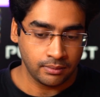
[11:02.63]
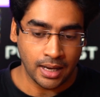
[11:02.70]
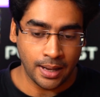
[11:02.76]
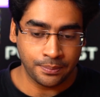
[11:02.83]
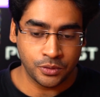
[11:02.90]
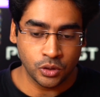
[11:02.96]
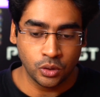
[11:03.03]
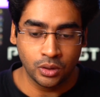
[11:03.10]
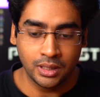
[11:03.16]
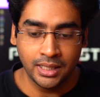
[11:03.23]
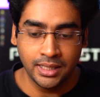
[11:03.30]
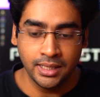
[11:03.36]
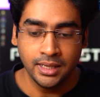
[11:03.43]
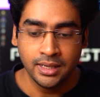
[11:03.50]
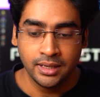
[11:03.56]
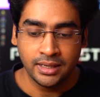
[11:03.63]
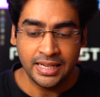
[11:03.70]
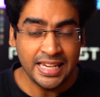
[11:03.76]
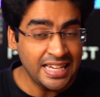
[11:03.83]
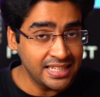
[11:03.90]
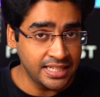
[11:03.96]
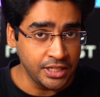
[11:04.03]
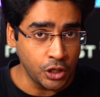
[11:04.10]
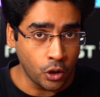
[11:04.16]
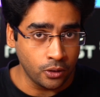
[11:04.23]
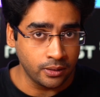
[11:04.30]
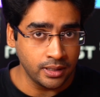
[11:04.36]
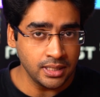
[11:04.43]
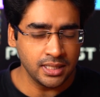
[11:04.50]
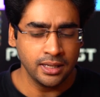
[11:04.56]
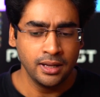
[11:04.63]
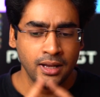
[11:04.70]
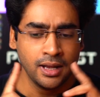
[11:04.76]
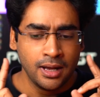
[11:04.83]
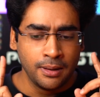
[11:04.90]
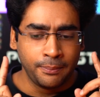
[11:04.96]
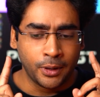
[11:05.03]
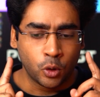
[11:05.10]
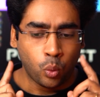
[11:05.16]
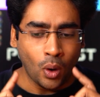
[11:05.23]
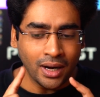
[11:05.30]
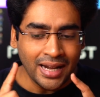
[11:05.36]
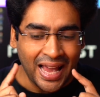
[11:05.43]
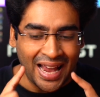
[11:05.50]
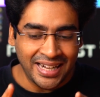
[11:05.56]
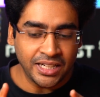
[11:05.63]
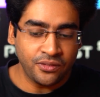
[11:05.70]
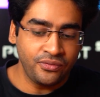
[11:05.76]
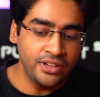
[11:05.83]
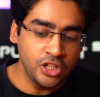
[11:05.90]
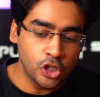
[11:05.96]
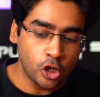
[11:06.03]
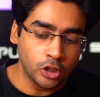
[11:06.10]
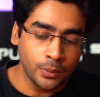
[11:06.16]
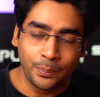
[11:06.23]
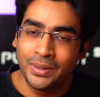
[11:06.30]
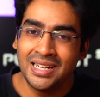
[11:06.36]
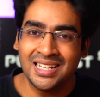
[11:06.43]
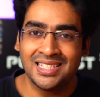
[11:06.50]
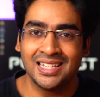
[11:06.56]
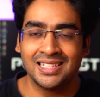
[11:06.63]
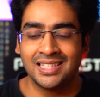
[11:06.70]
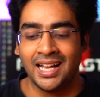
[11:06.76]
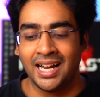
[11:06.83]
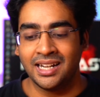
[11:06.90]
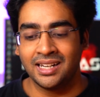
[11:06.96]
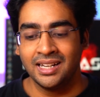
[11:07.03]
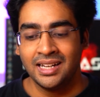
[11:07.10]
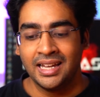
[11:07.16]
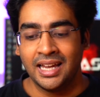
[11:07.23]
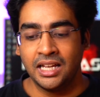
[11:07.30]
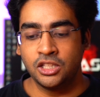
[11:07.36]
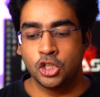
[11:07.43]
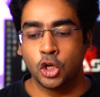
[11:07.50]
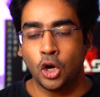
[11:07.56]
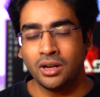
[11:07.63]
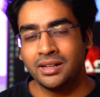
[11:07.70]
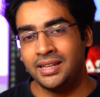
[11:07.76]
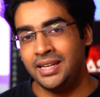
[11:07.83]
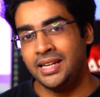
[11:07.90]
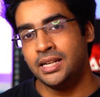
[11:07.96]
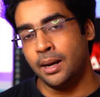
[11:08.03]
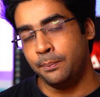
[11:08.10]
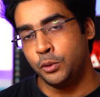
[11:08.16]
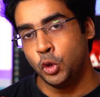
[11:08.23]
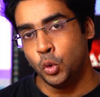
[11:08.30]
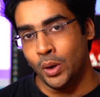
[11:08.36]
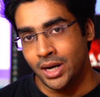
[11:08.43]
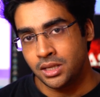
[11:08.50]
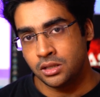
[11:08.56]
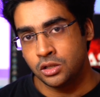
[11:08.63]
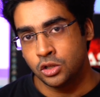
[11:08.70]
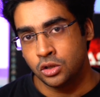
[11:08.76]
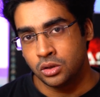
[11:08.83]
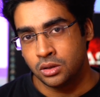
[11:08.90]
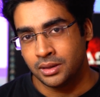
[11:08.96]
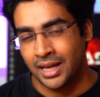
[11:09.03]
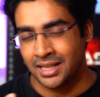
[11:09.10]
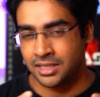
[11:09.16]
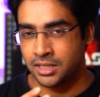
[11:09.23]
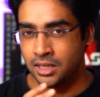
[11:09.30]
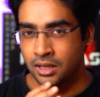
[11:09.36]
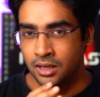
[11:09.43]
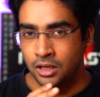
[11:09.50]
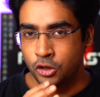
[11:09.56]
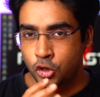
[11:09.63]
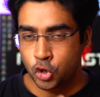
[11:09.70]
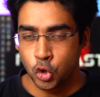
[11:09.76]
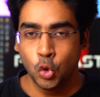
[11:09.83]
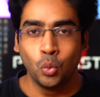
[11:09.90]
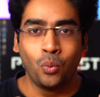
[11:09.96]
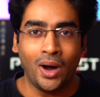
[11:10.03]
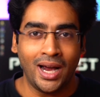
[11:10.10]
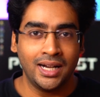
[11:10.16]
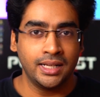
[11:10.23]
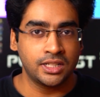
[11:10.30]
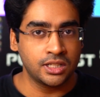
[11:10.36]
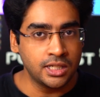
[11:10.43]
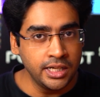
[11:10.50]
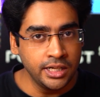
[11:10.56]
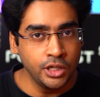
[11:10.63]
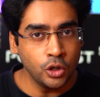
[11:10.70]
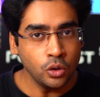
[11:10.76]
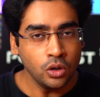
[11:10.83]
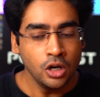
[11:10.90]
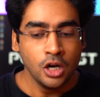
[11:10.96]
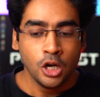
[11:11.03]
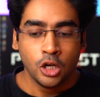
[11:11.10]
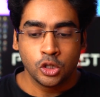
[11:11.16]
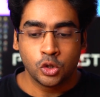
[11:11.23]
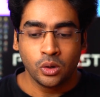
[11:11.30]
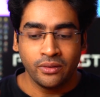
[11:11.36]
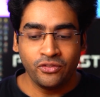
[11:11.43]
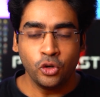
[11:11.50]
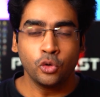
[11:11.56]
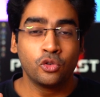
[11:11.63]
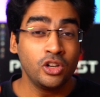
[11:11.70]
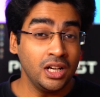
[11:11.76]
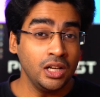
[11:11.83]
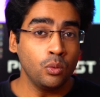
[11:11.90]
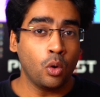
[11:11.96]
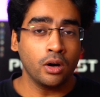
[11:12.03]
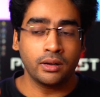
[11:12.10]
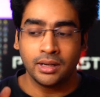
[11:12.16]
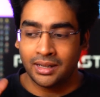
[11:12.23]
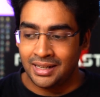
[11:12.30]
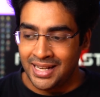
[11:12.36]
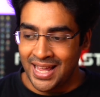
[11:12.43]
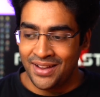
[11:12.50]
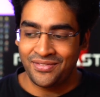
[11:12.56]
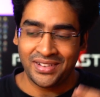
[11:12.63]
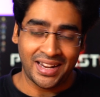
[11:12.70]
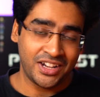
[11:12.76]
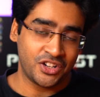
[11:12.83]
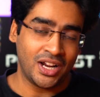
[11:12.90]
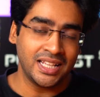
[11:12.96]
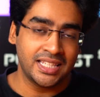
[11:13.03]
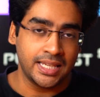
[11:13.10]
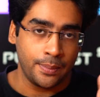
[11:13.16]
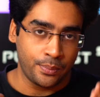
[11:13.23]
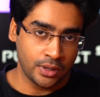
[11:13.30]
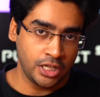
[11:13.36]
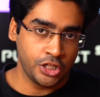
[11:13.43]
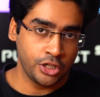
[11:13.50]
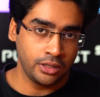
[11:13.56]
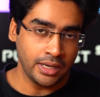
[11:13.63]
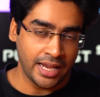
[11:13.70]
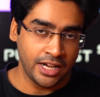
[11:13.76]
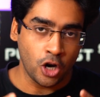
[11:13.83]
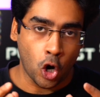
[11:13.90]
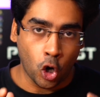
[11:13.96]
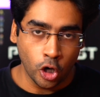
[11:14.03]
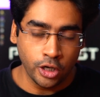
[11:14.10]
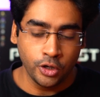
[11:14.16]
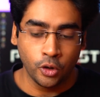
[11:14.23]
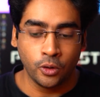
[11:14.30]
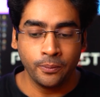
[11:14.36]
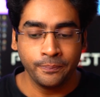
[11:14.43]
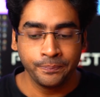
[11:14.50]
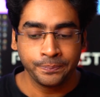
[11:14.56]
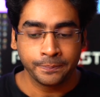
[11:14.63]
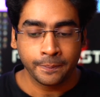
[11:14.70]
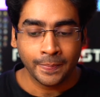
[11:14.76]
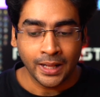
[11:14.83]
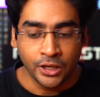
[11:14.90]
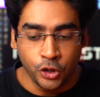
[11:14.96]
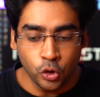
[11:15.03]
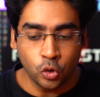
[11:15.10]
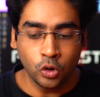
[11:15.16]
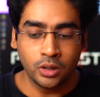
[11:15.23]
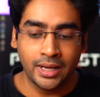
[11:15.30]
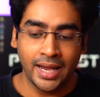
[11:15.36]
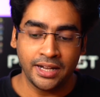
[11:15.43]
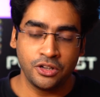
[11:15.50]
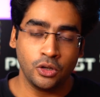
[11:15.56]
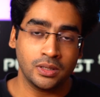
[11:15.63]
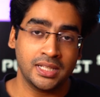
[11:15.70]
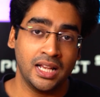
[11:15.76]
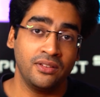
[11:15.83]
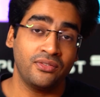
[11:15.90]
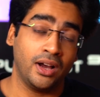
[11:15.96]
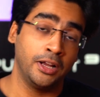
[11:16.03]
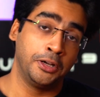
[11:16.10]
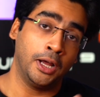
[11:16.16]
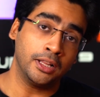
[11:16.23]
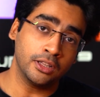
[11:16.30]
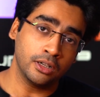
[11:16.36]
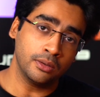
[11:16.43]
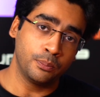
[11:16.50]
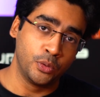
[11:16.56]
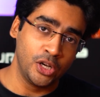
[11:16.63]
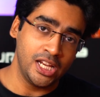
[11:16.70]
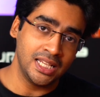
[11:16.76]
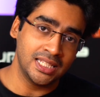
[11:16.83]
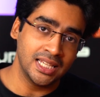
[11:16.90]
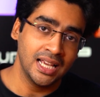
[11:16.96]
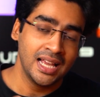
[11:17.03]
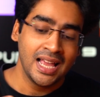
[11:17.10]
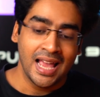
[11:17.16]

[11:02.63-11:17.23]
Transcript: absolutely easy on this. But one added feature on the Breeze is that it's got TWS, that's True Wireless Stereo. So if you really wanted left and right separation in audio, you could get yourself another Breeze,